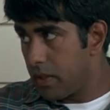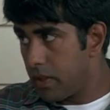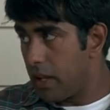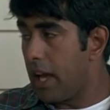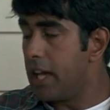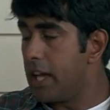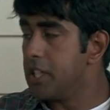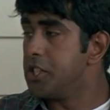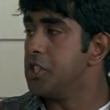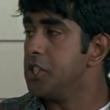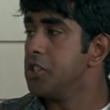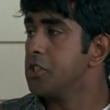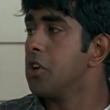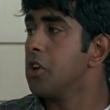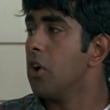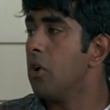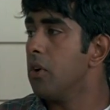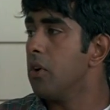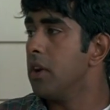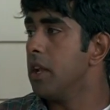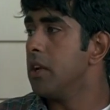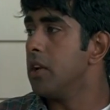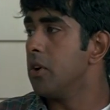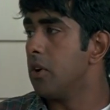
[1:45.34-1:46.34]
as she's
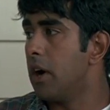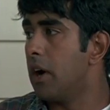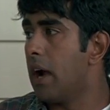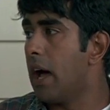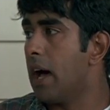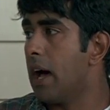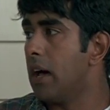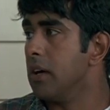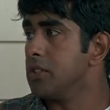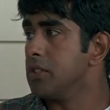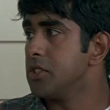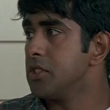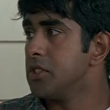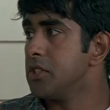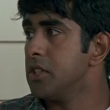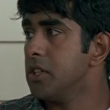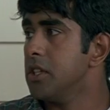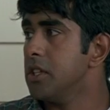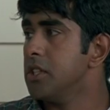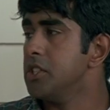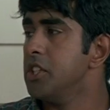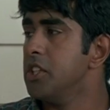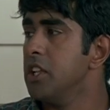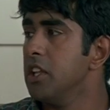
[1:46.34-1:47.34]
going into her house,
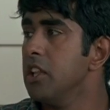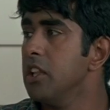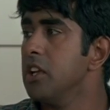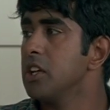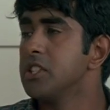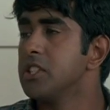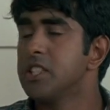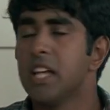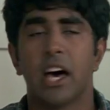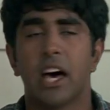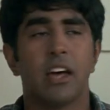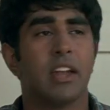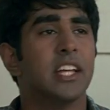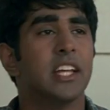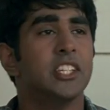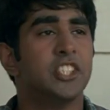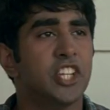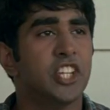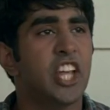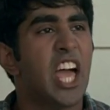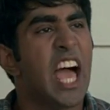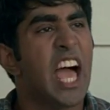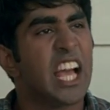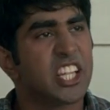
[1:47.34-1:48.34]
she looks out and
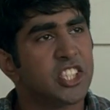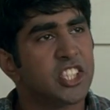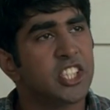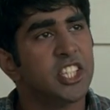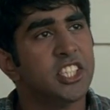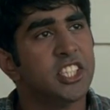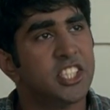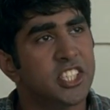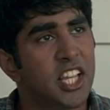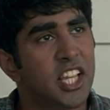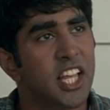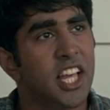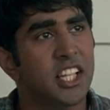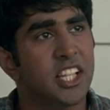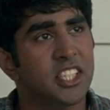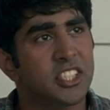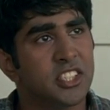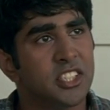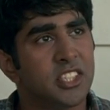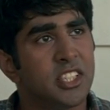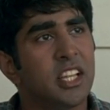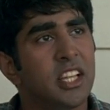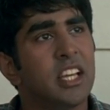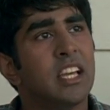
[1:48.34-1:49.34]
she actually
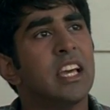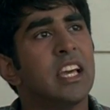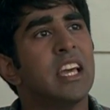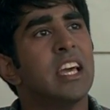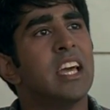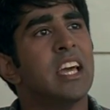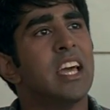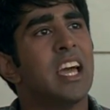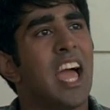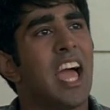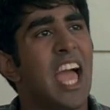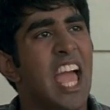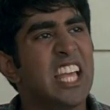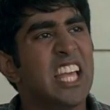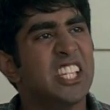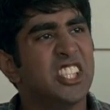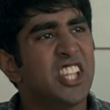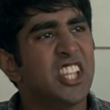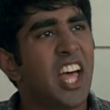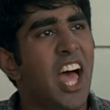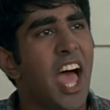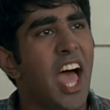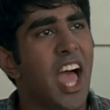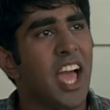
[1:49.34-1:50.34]
says, Hey,
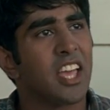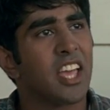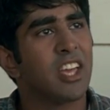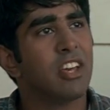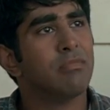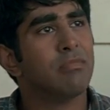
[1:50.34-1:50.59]
Zach,